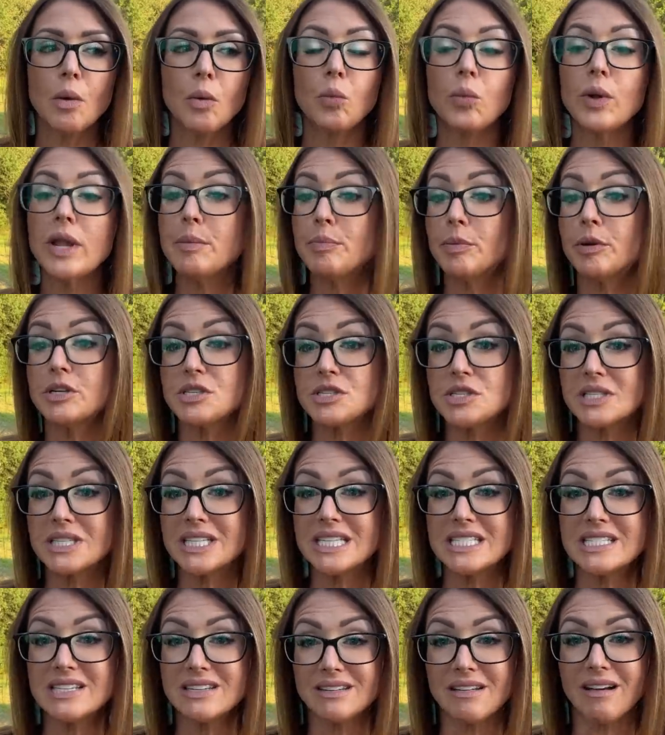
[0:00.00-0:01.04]
We
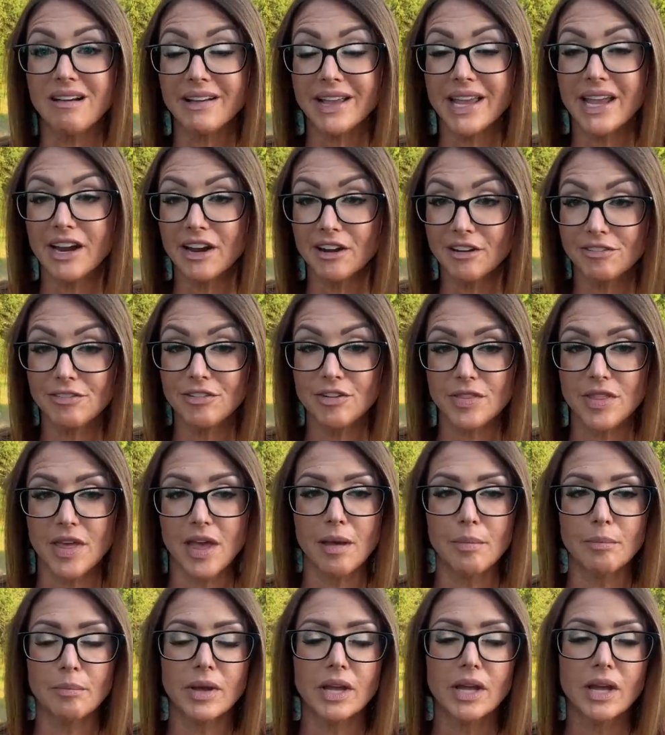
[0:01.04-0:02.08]
personally did not care for
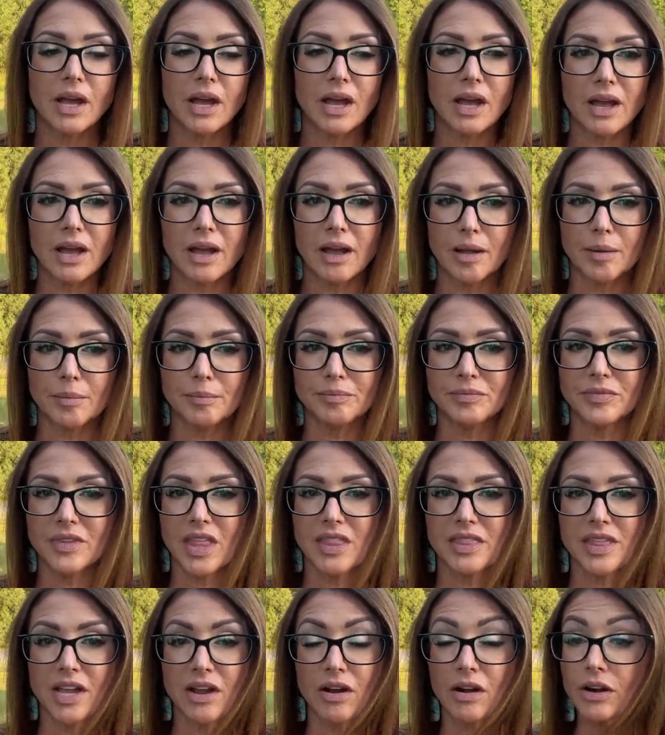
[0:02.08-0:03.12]
them. Um,
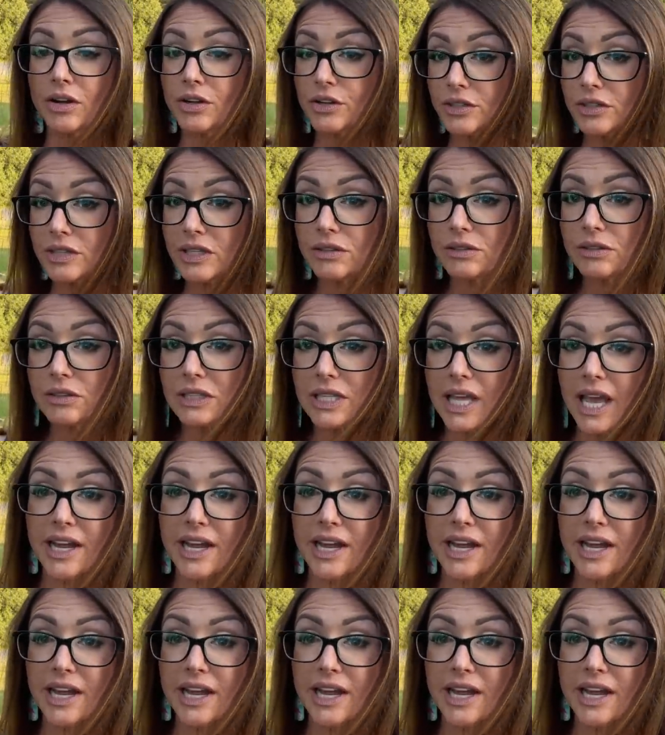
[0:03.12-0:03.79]
they are good little